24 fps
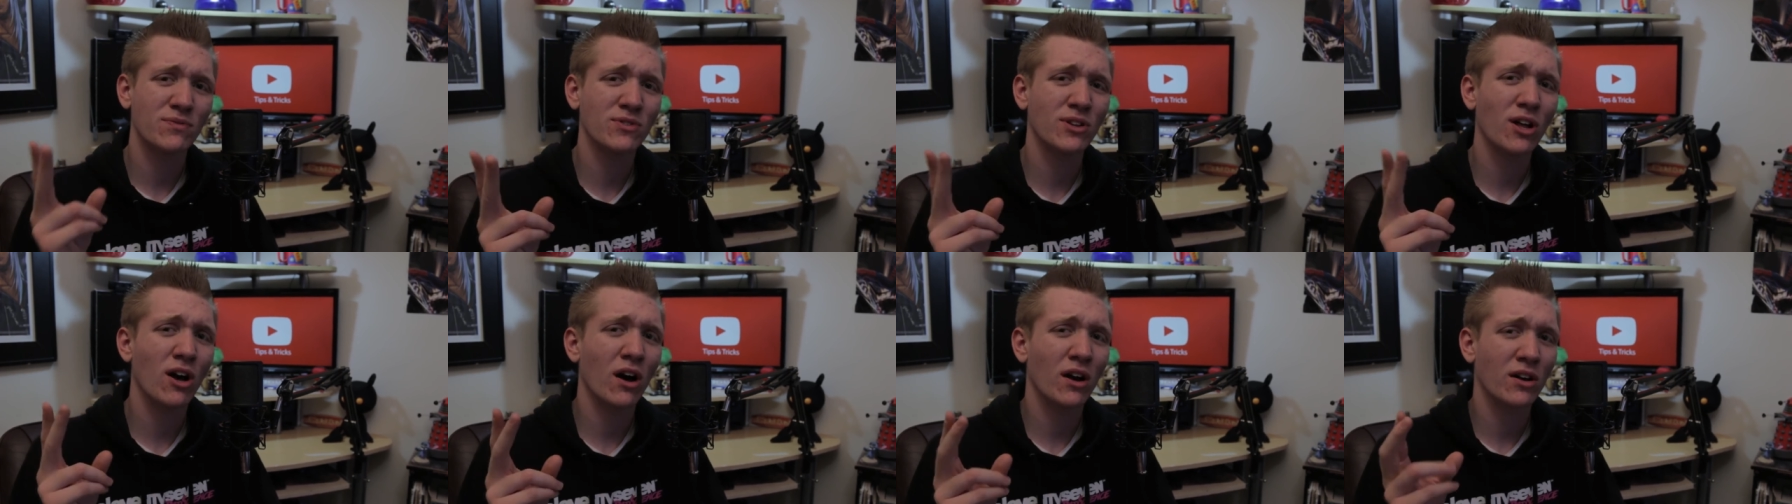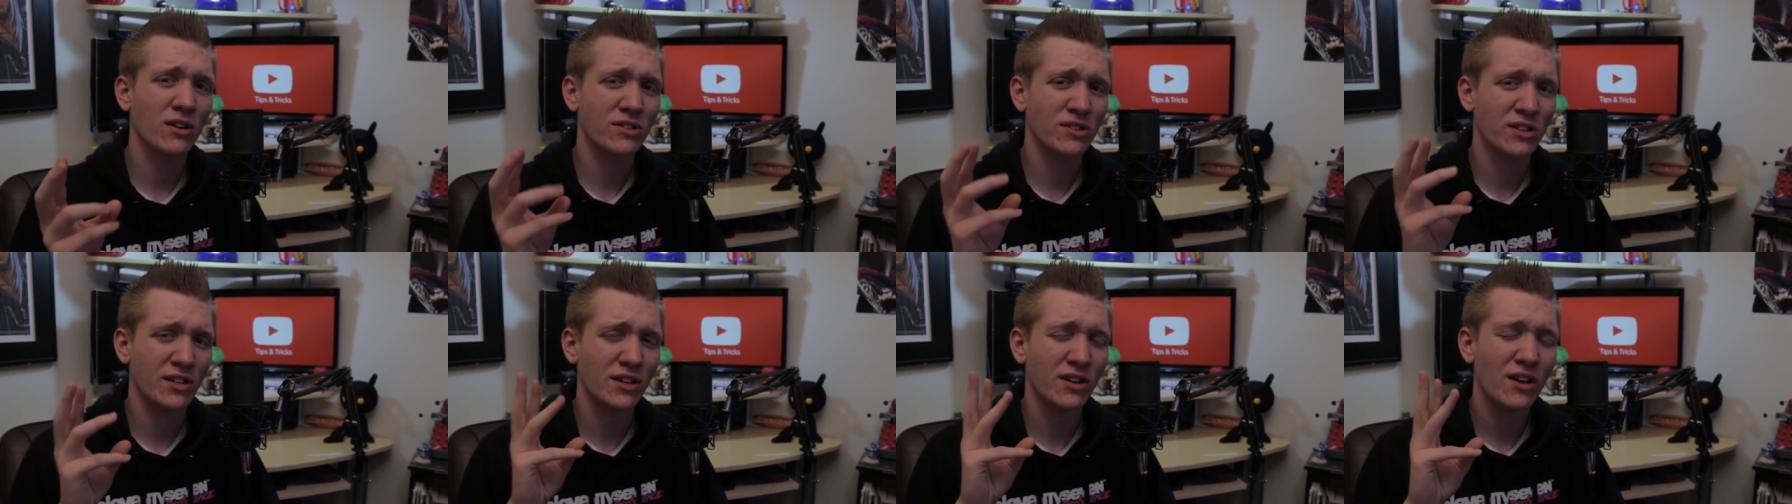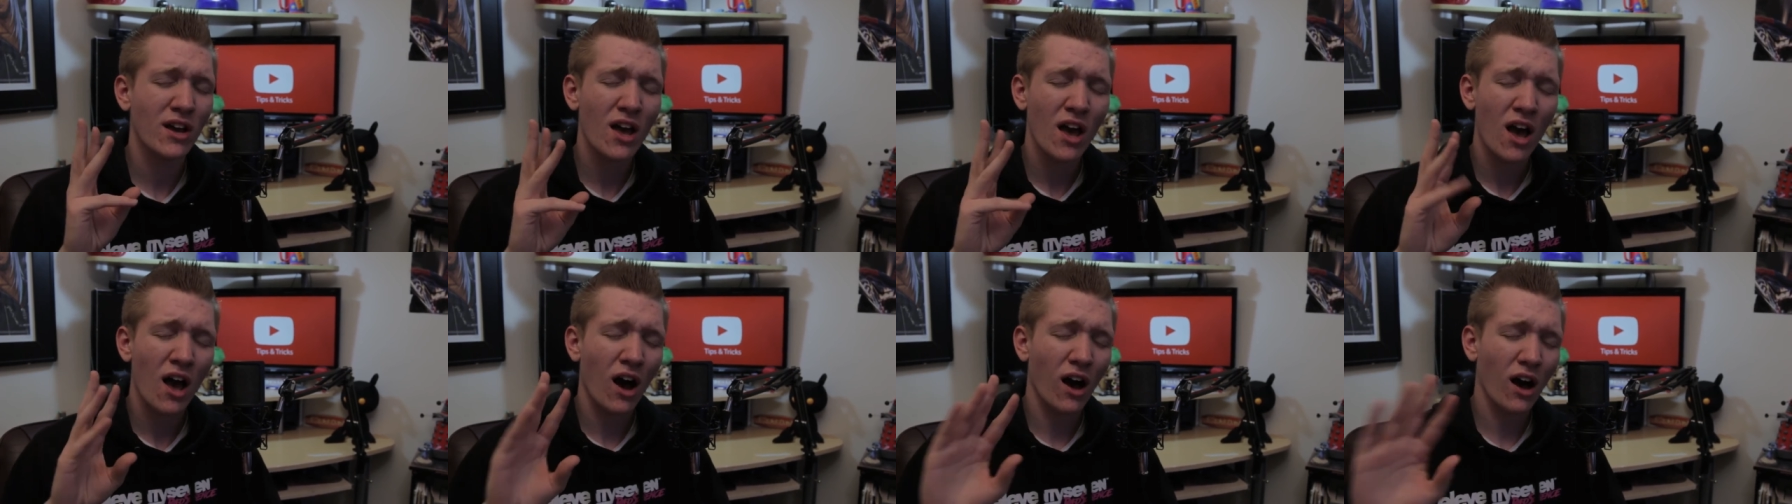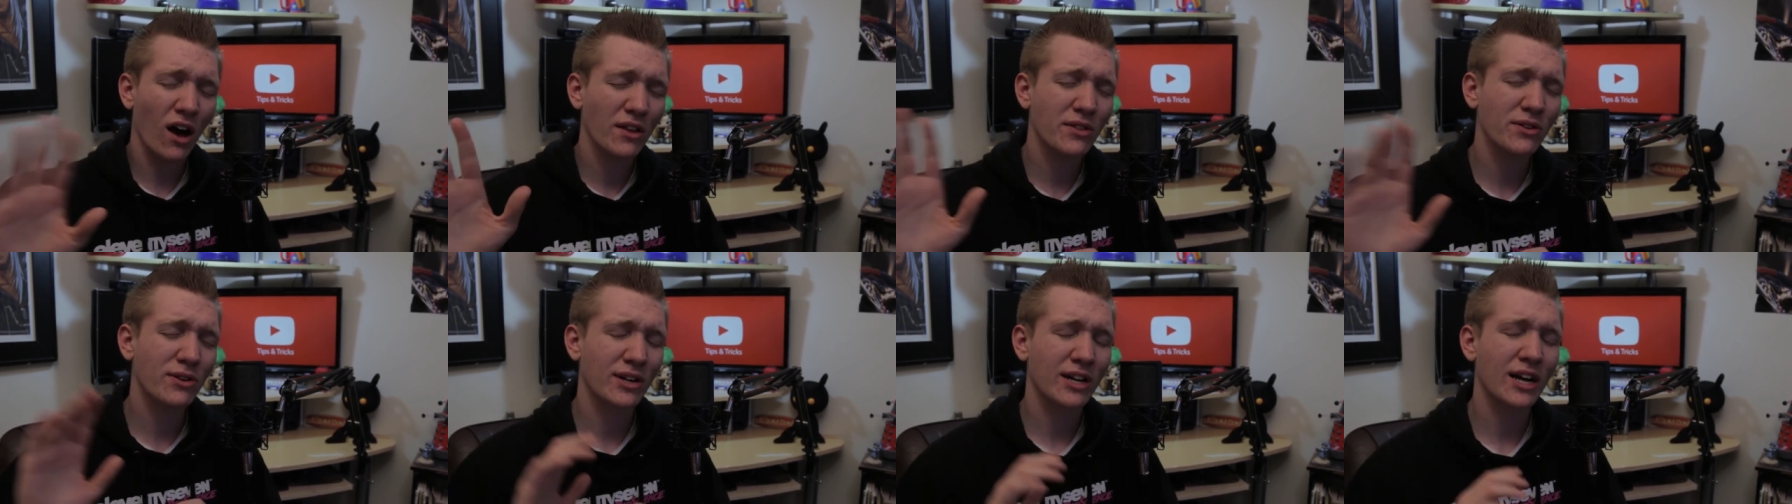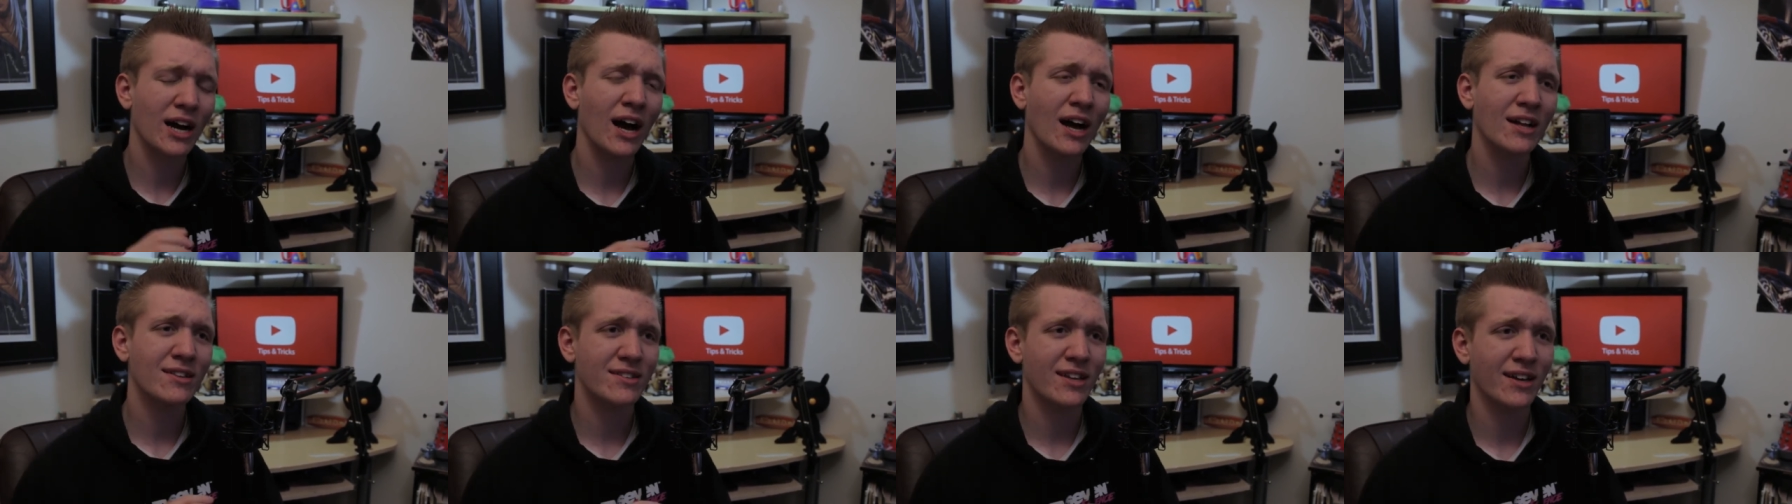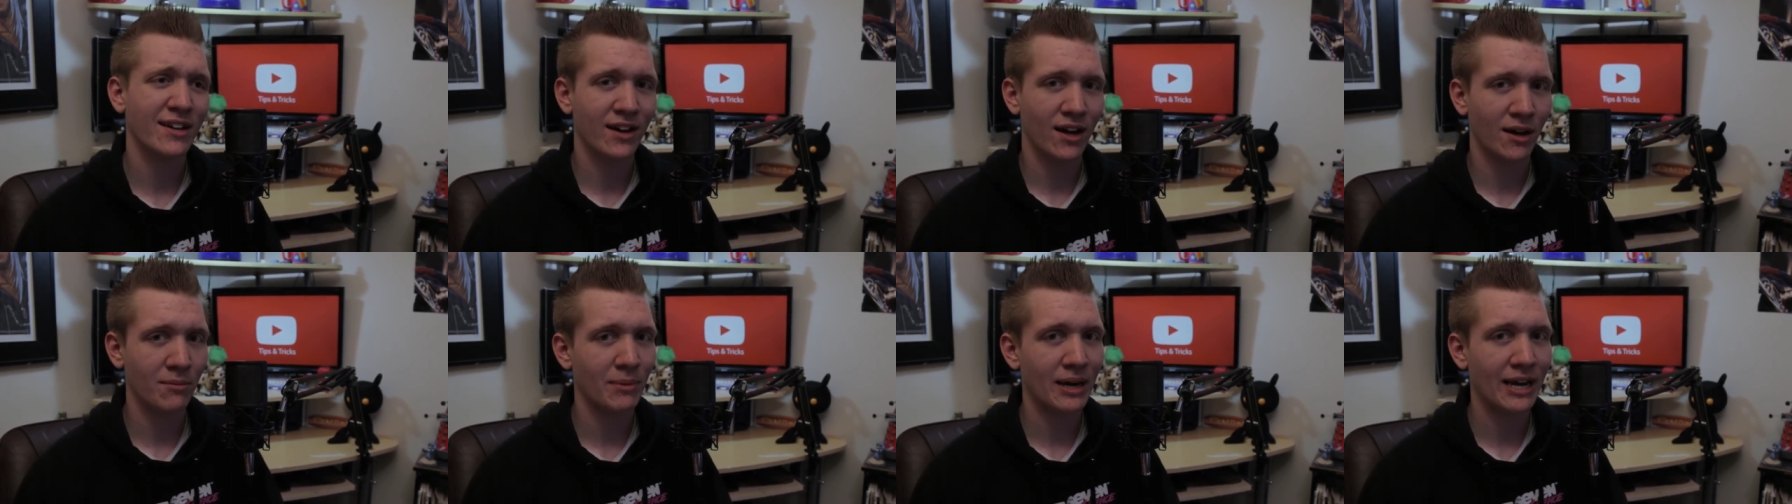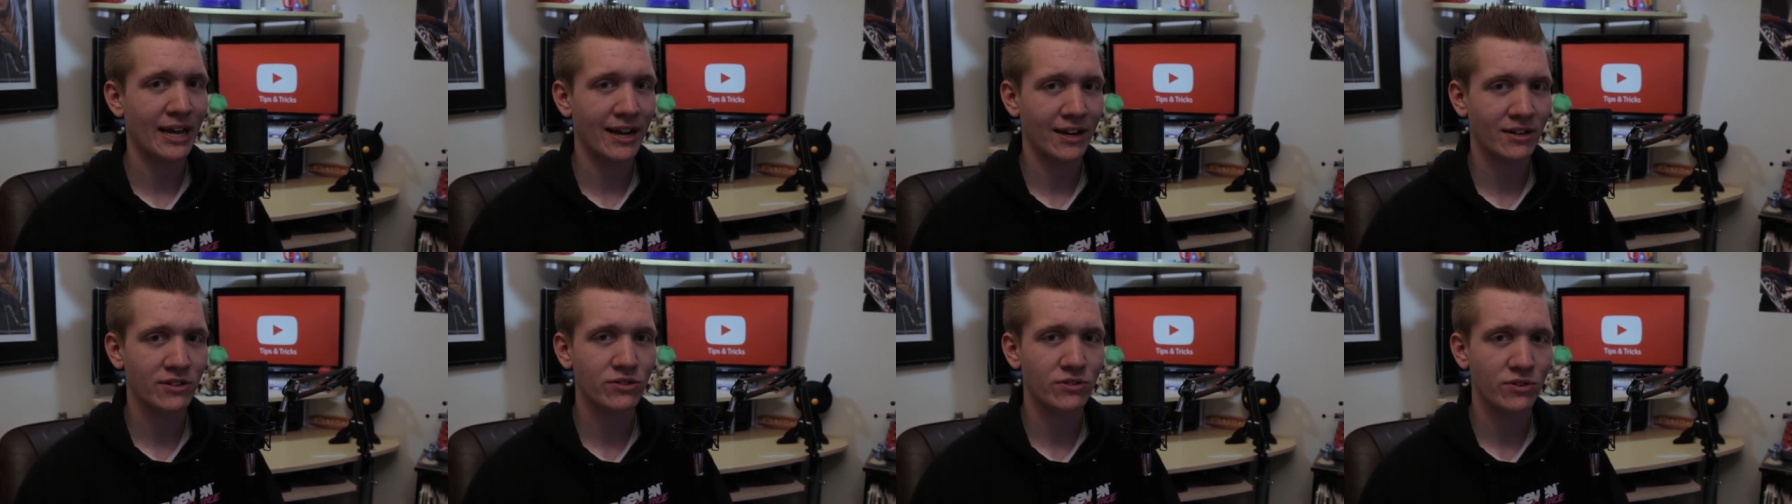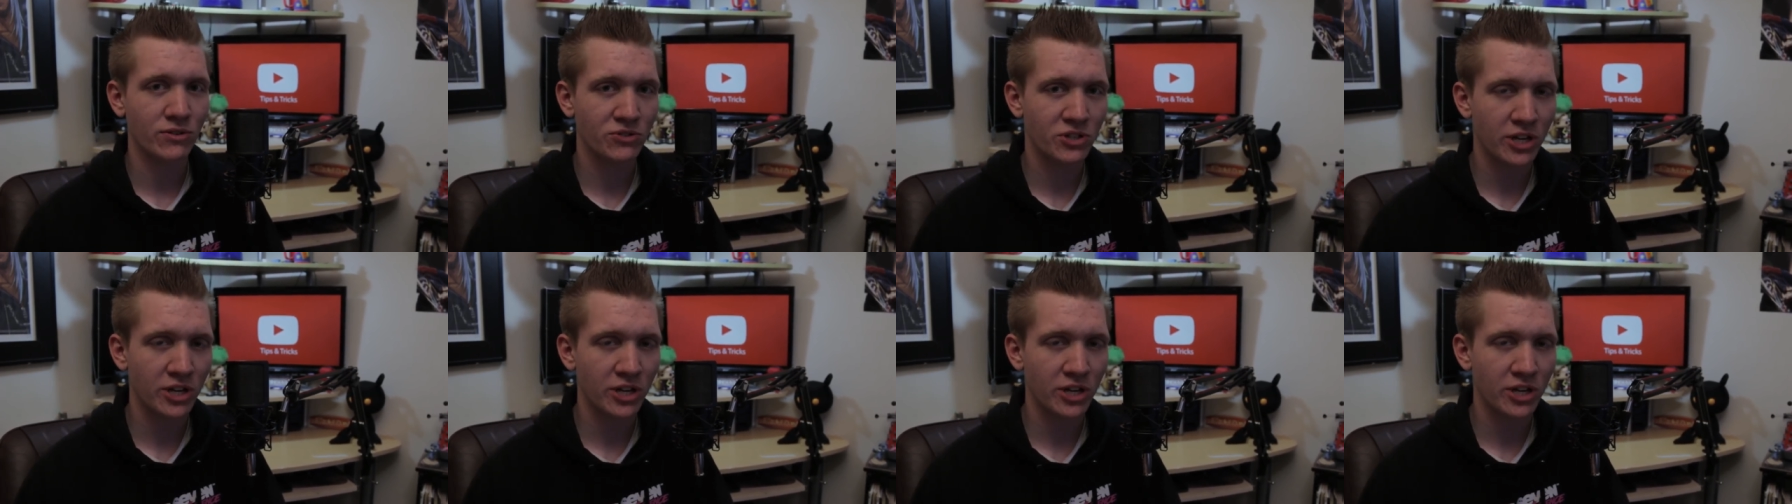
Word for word: vlogs, and other content on my extra